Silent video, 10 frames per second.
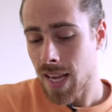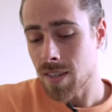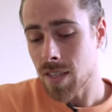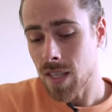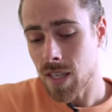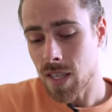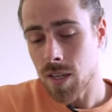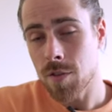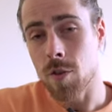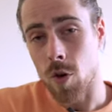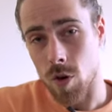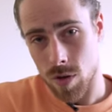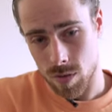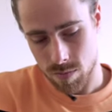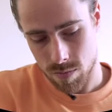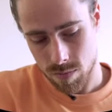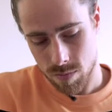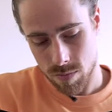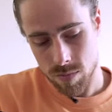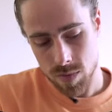and the
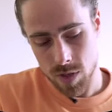E4.